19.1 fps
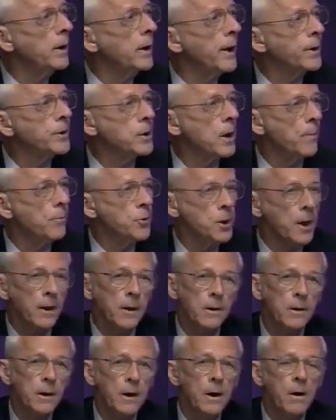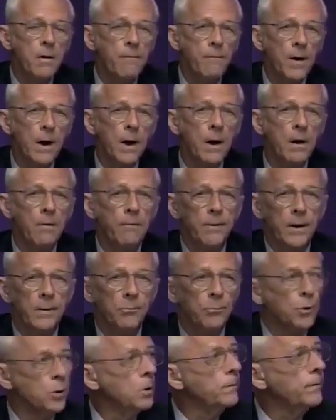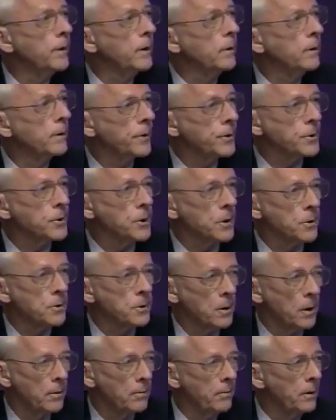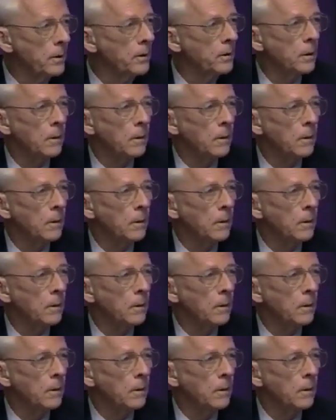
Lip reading: Its objective of improving the system,